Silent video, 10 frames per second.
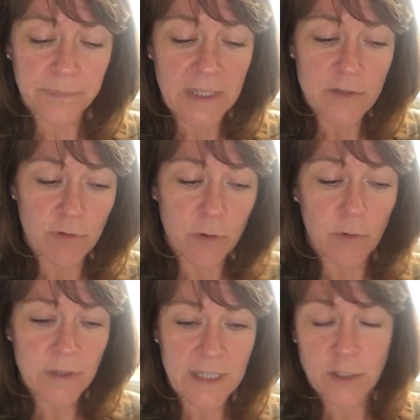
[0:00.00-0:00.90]
is
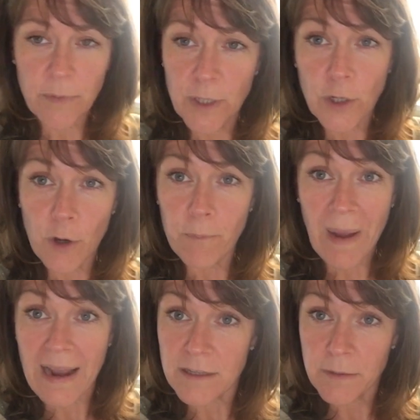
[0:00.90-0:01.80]
recorded, so we can go
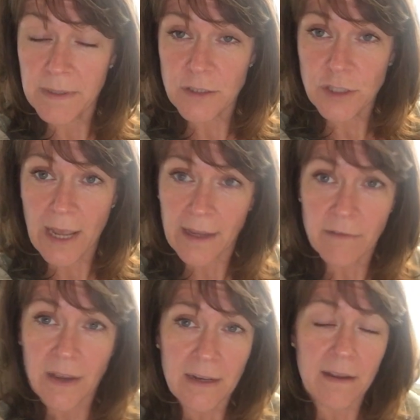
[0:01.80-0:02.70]
back to it and check
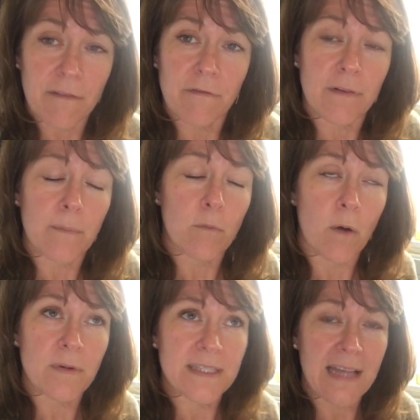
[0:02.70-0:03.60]
if
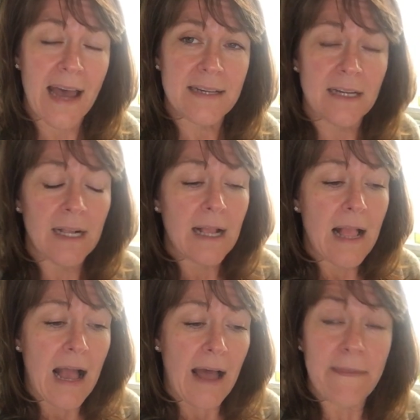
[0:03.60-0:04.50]
what was said.
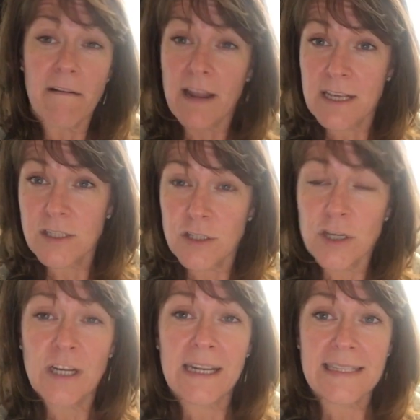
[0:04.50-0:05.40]
And there are
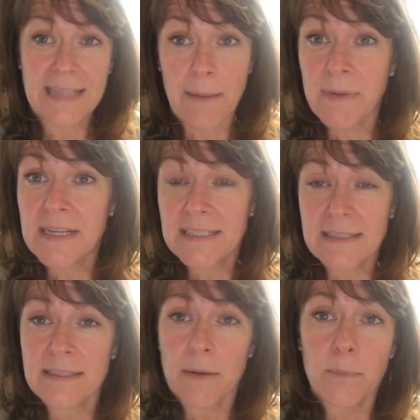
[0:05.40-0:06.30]
external examiners
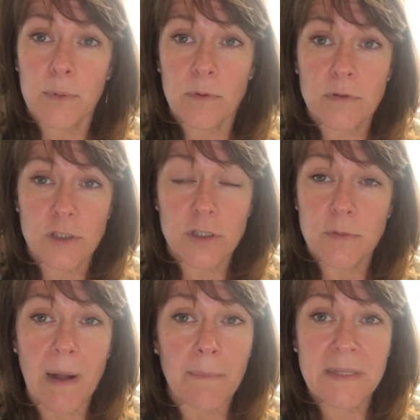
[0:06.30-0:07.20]
at some boards
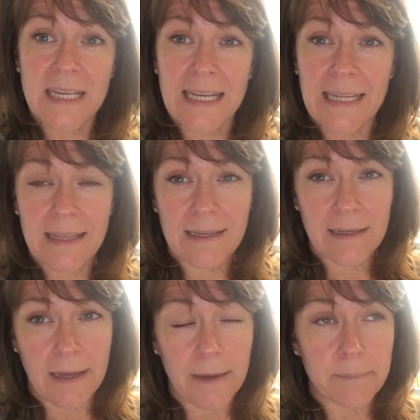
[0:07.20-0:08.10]
as well,
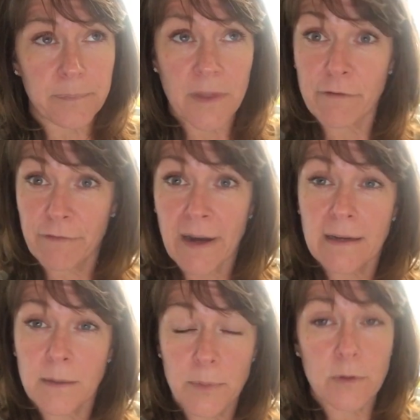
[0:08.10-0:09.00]
particularly the
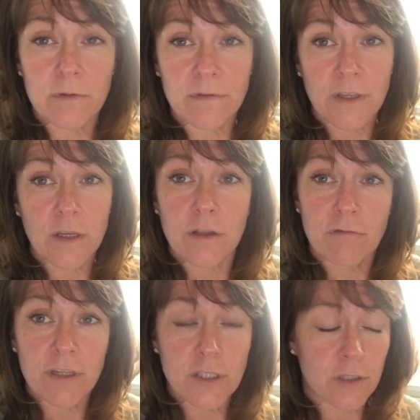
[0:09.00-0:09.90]
final board for Year
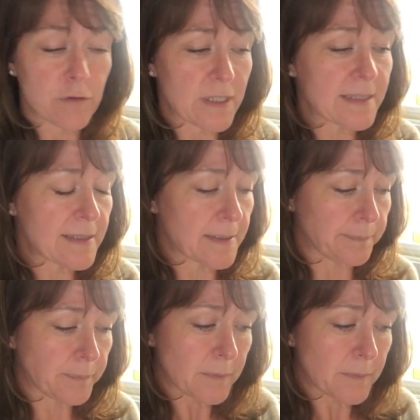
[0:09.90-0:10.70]
3 students.